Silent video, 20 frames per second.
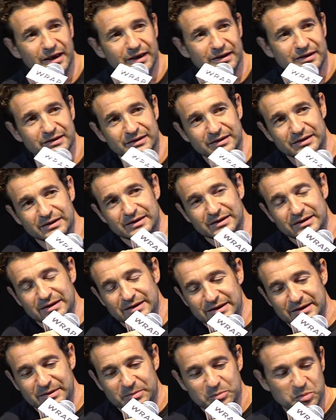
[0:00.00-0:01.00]
that
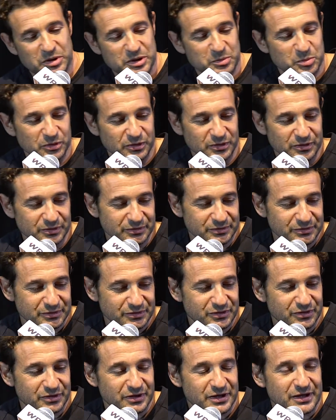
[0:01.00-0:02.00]
people,
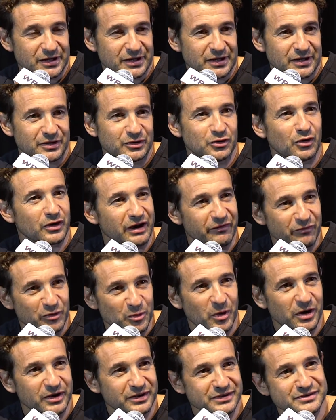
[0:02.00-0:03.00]
not
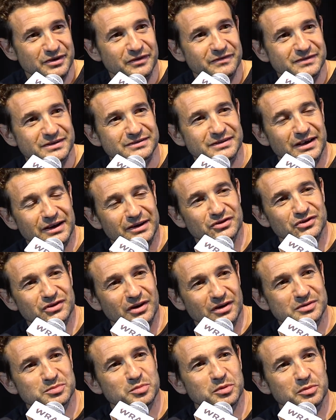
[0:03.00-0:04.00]
everyone deserves a second
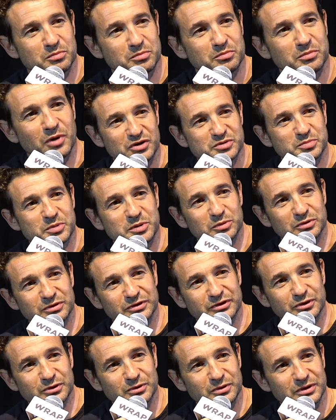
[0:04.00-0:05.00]
chance, but most
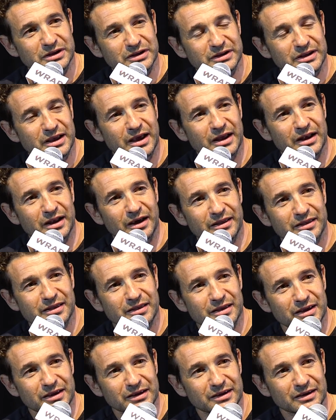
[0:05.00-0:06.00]
people do, and, and I
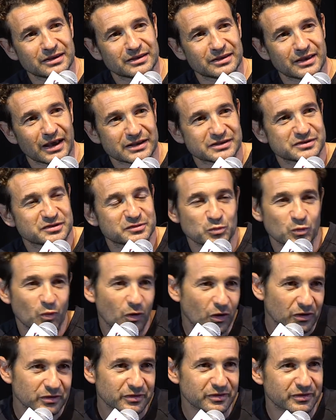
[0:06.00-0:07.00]
think that's
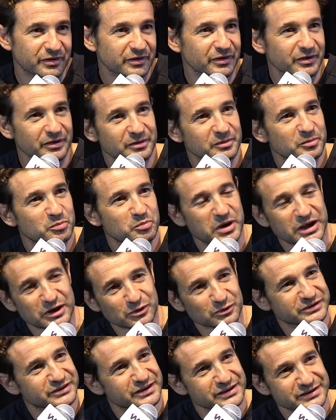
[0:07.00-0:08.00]
what the
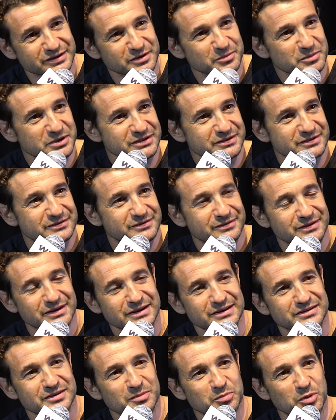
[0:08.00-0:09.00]
penal system is,
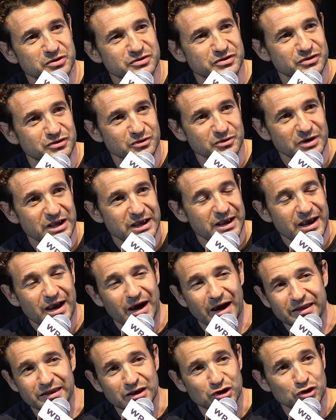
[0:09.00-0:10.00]
is supposed to do.
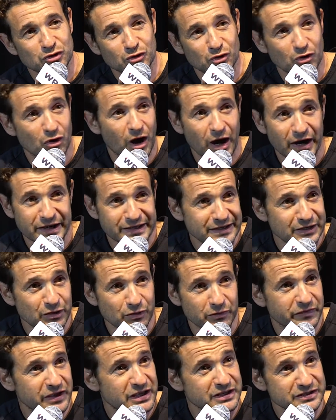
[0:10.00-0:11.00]
I think your
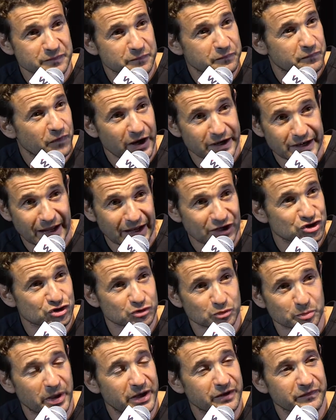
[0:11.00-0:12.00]
idea of his
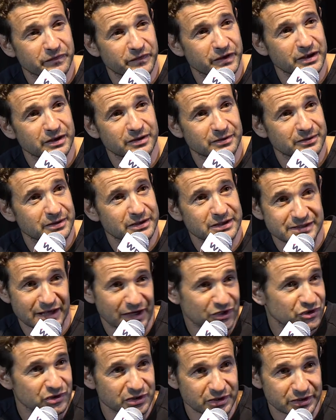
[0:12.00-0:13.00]
financial benefit is
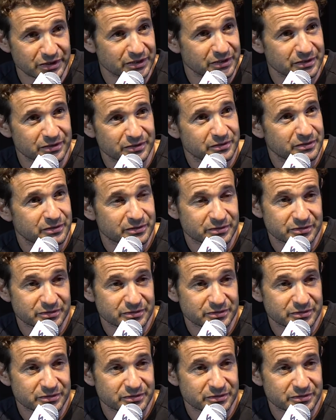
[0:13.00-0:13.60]
actually,